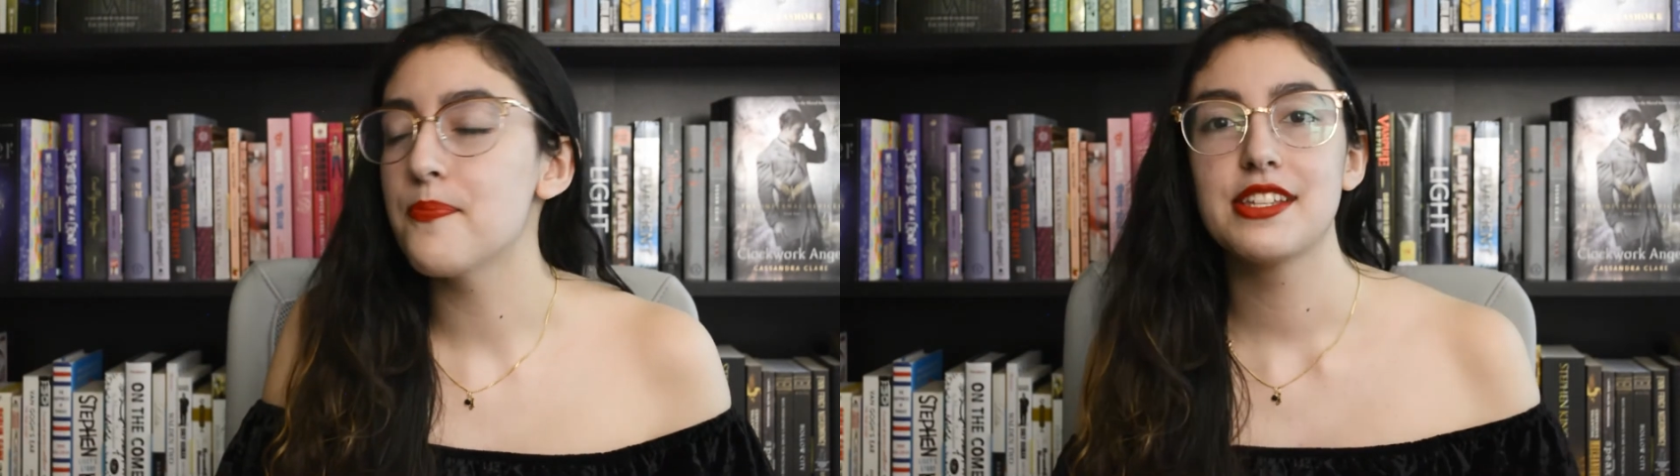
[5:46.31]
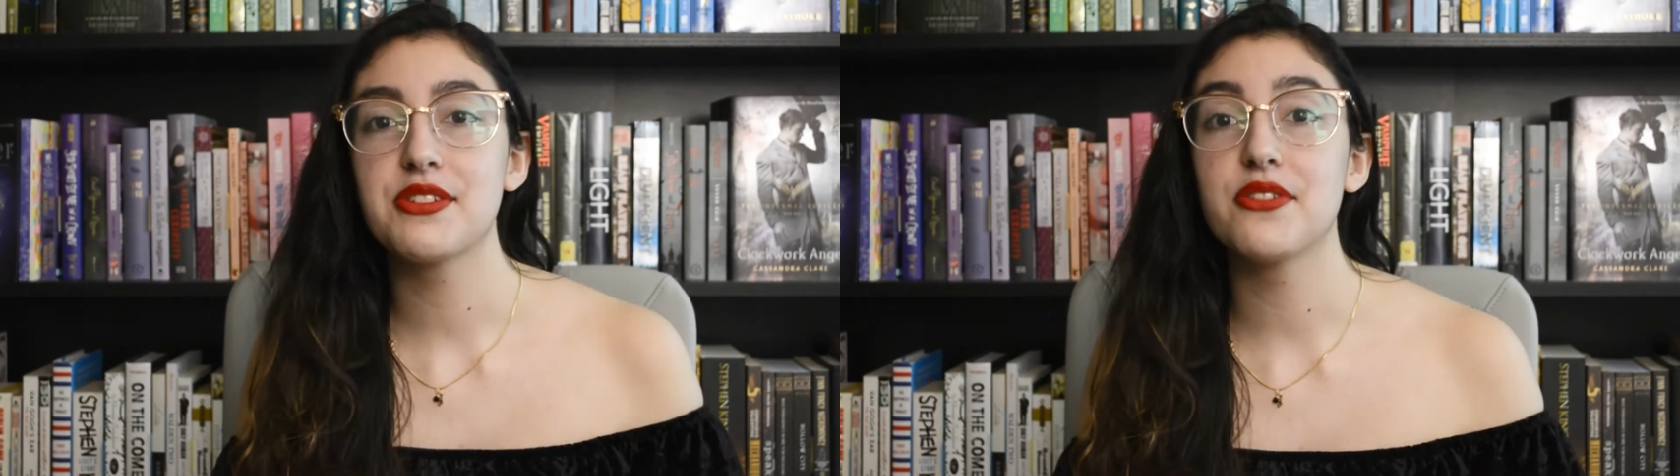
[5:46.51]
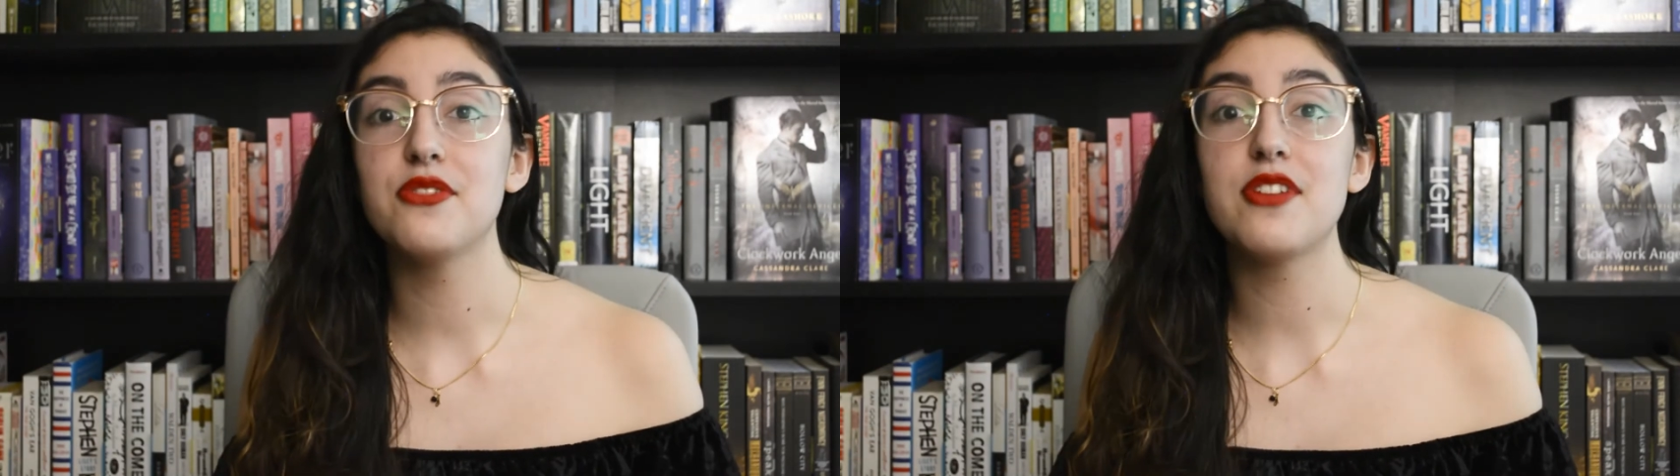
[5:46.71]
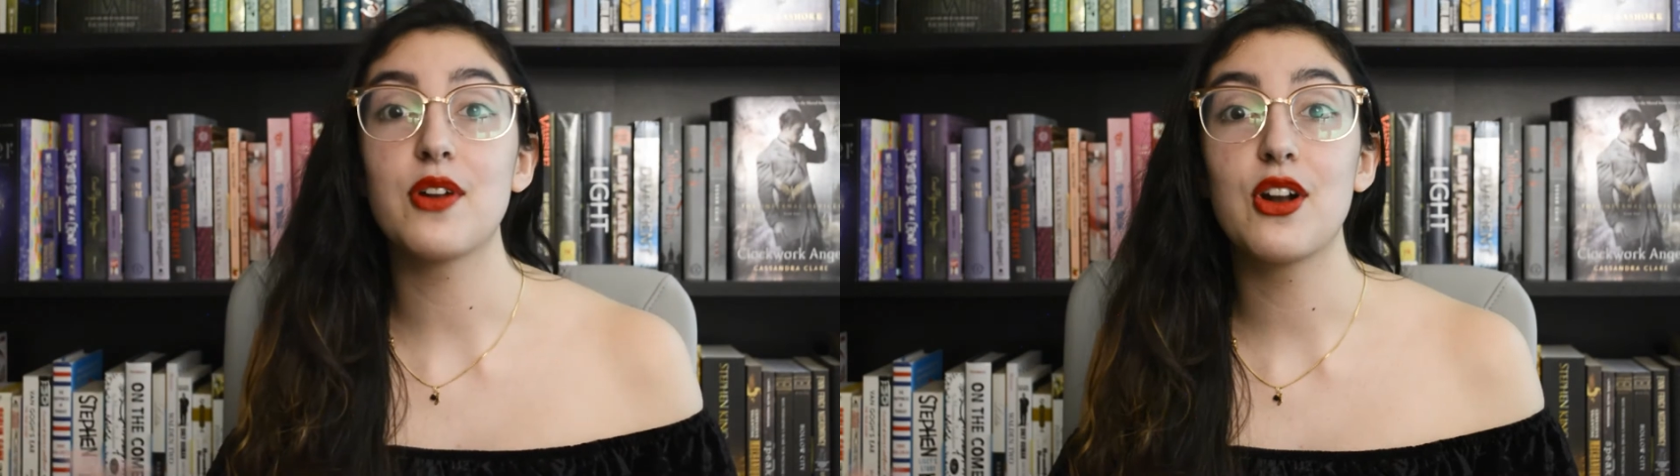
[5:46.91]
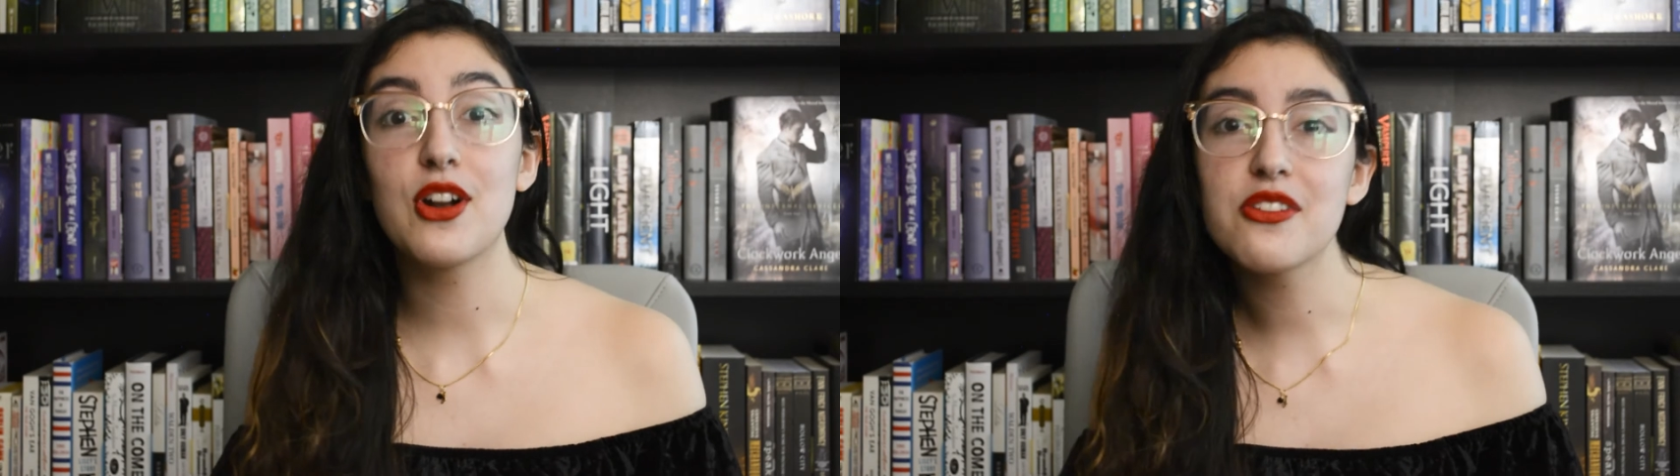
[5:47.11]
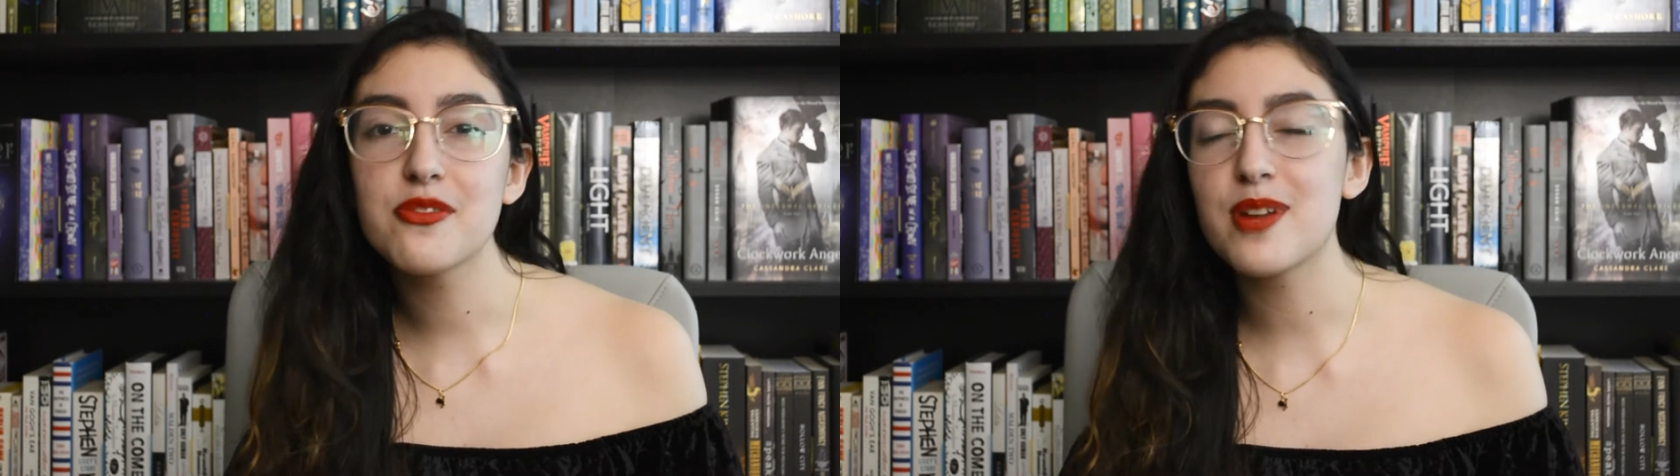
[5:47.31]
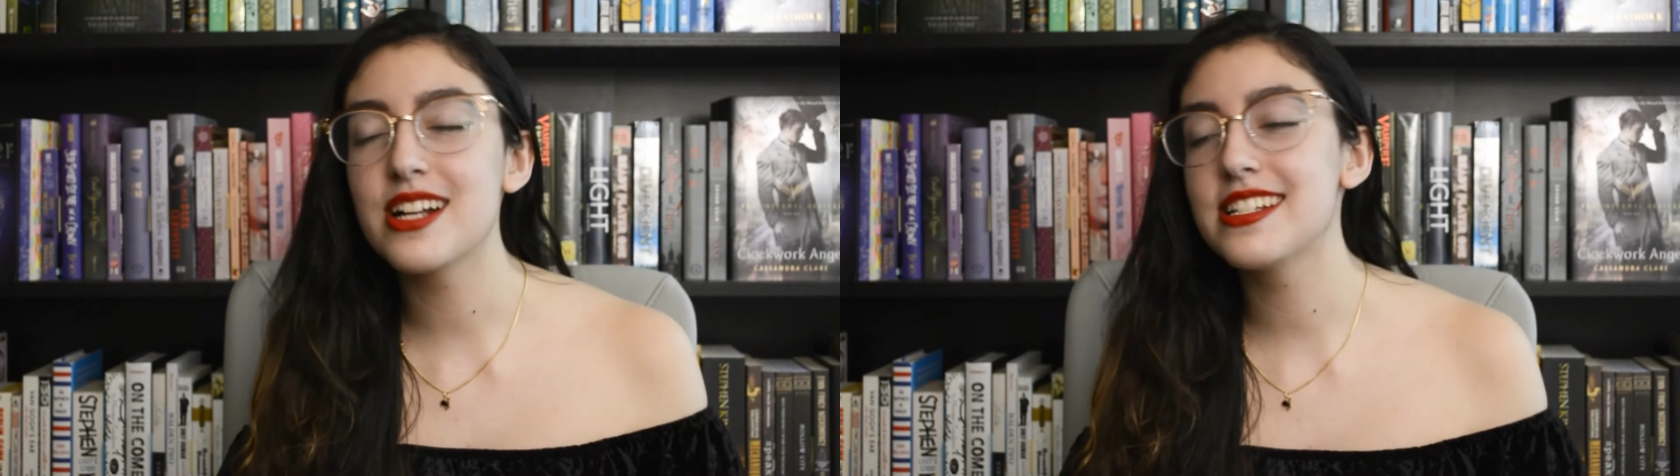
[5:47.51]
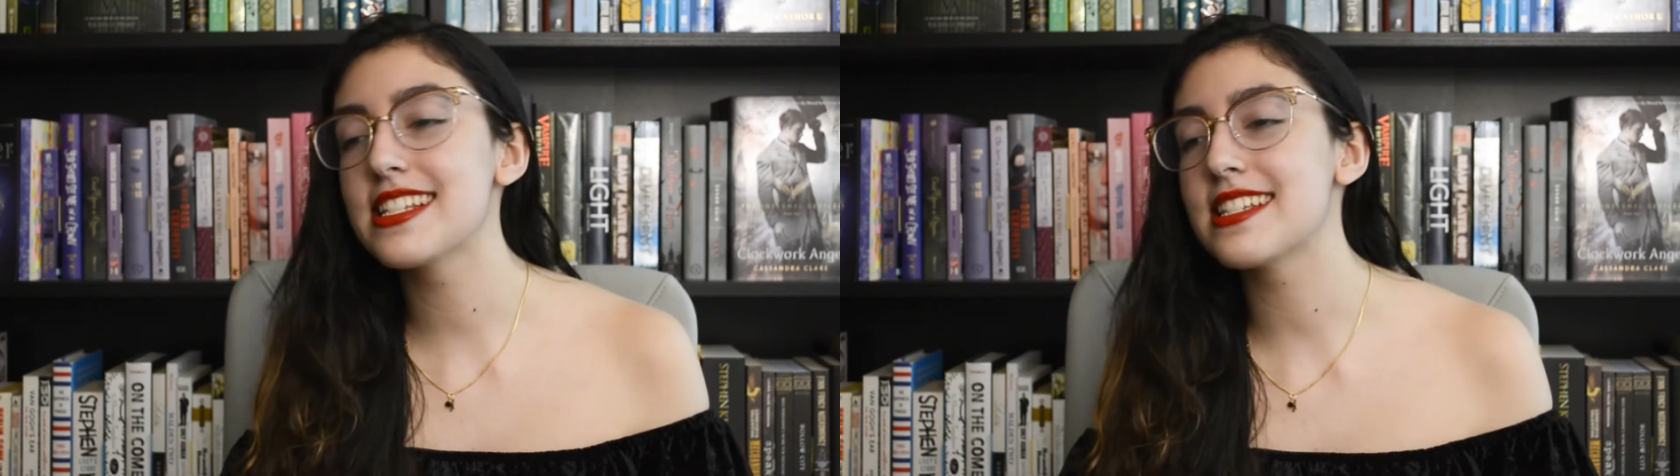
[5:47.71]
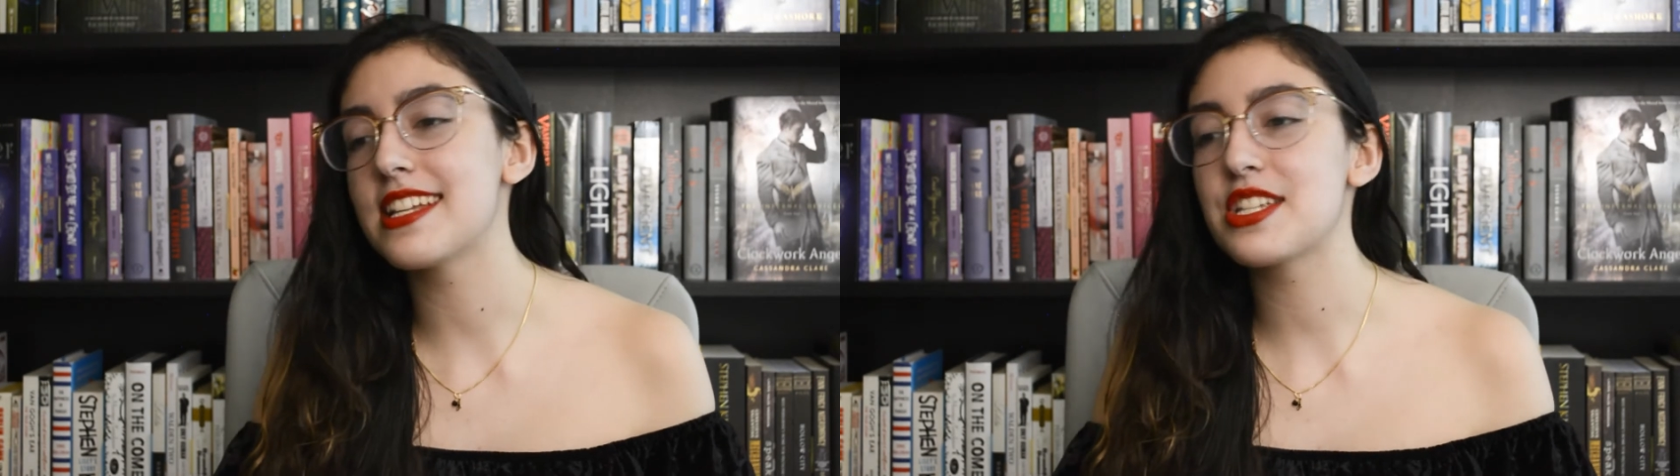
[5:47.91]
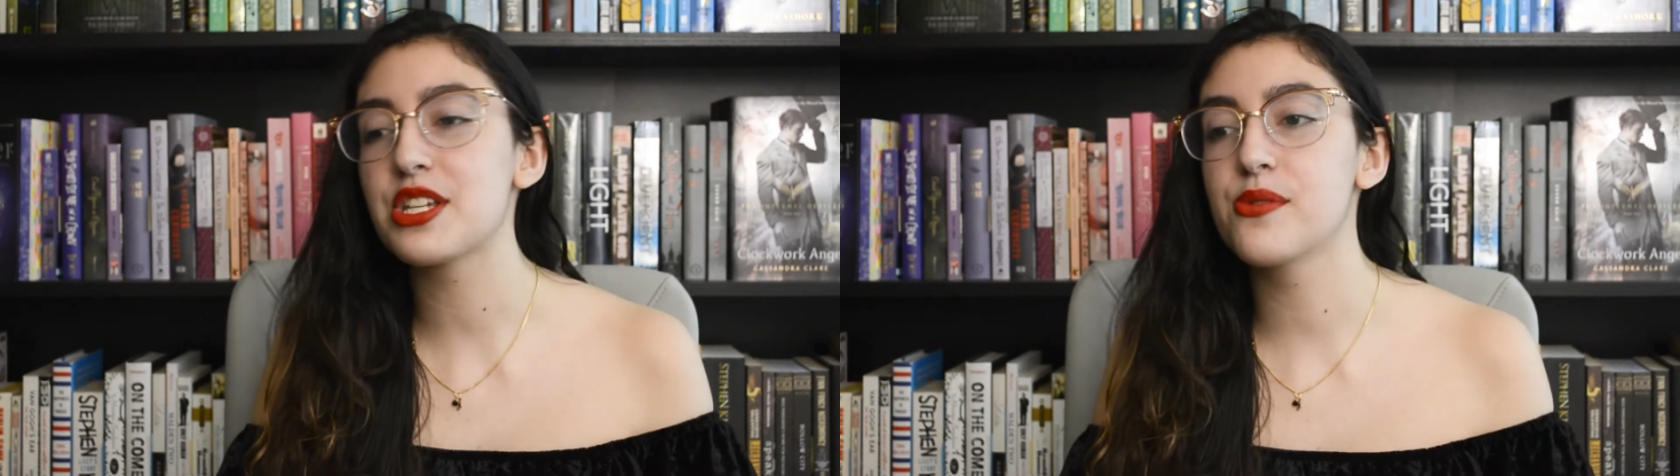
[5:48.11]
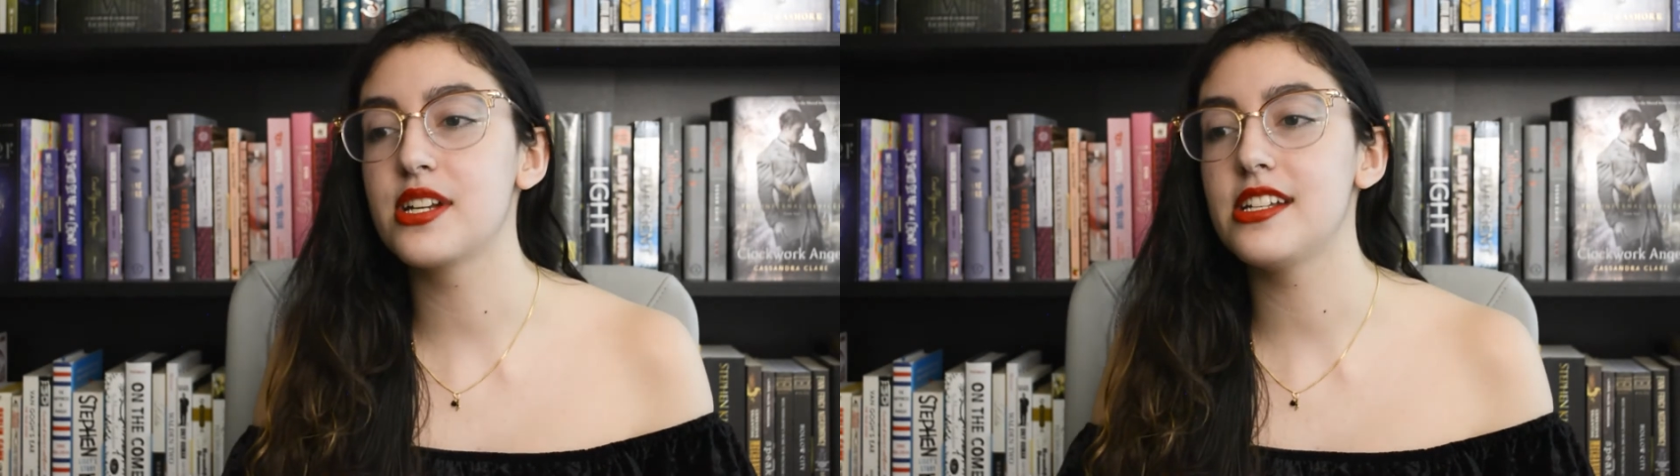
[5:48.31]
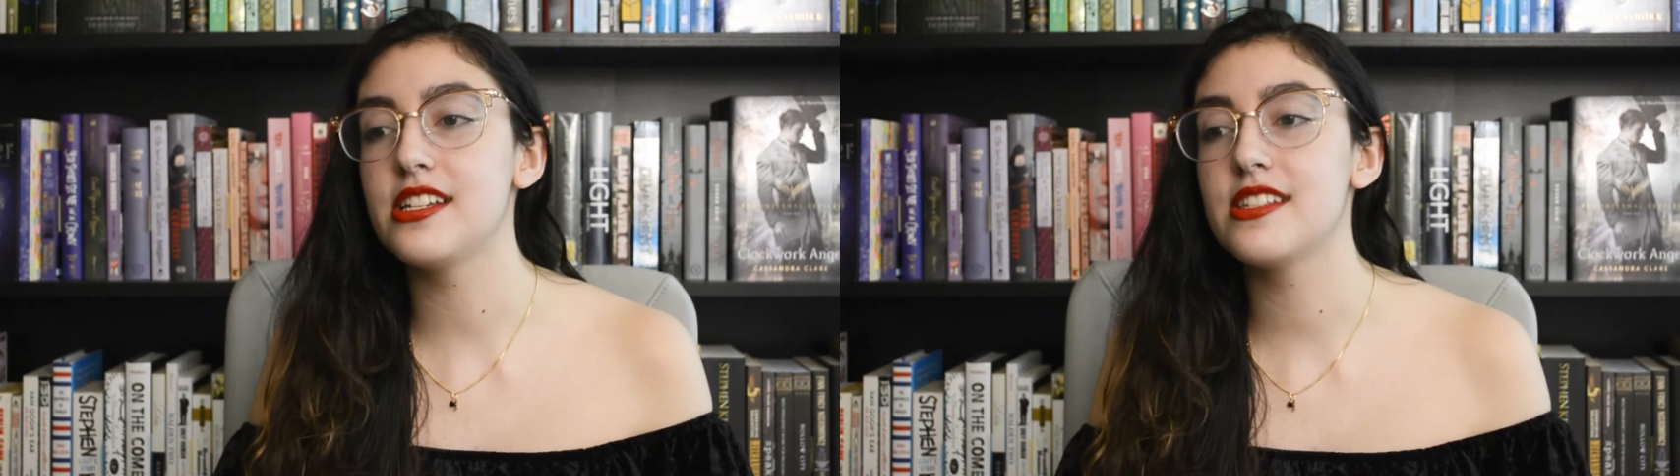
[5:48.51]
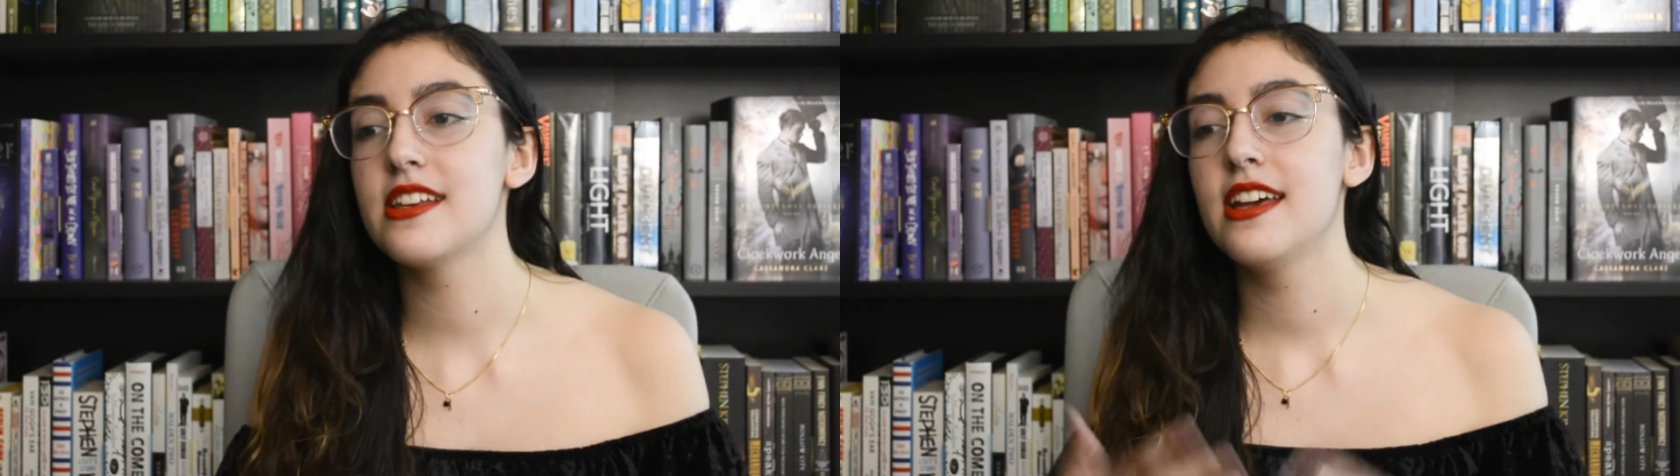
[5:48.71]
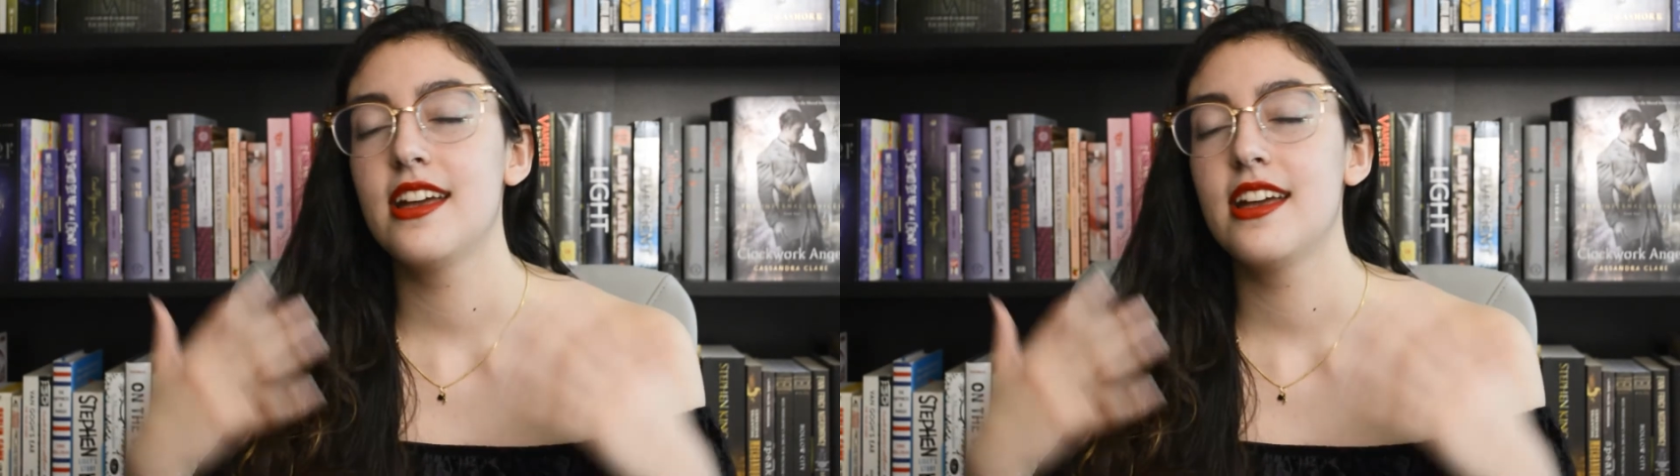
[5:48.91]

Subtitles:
So if you've never heard of The Bride Test, essentially what it is,